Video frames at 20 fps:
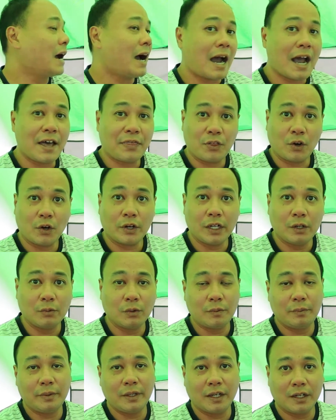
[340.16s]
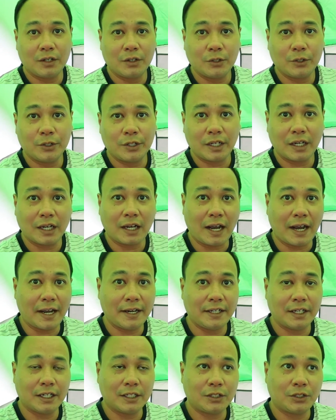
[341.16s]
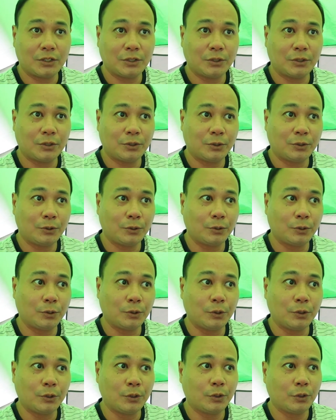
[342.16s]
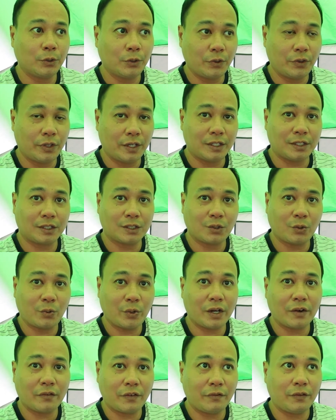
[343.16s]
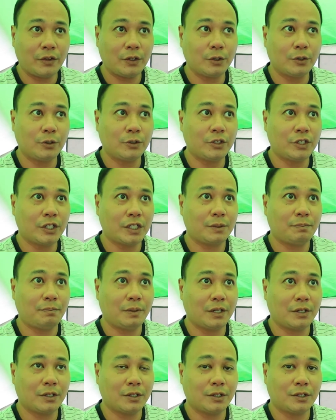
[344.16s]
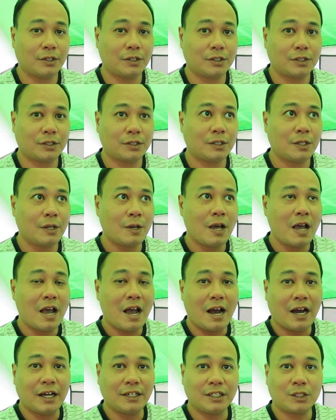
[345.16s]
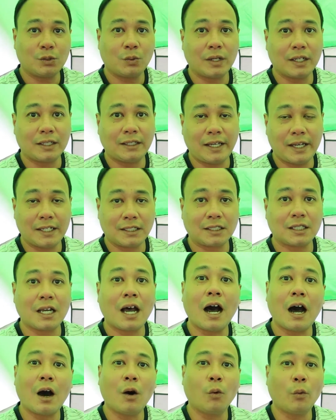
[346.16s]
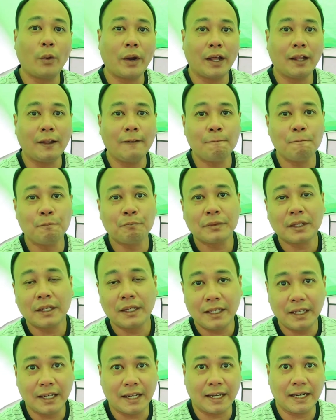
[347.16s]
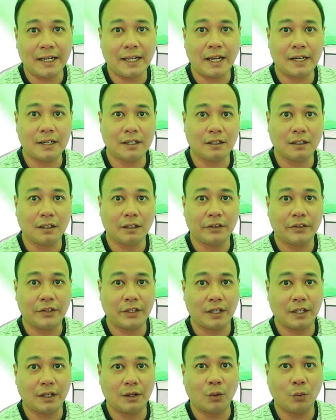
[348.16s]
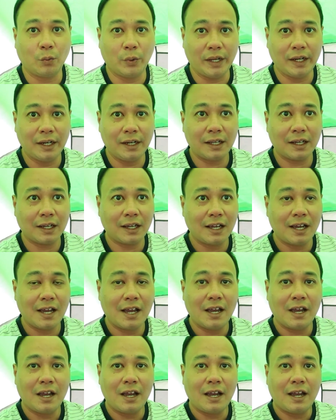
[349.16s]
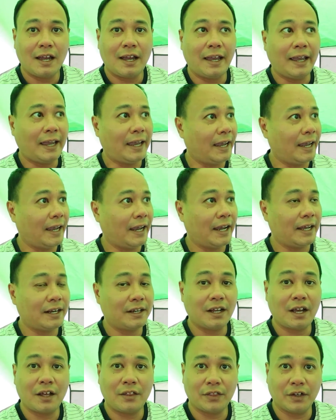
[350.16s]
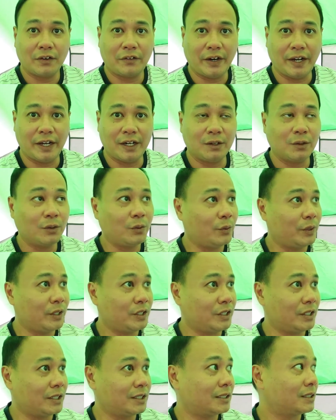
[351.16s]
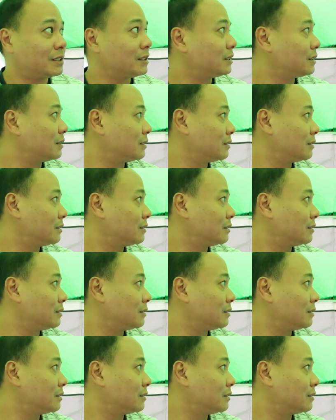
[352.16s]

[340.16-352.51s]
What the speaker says: I thought it would be a good idea to do this quick review just because I just want to test how well it can handle the wind and the rain, which is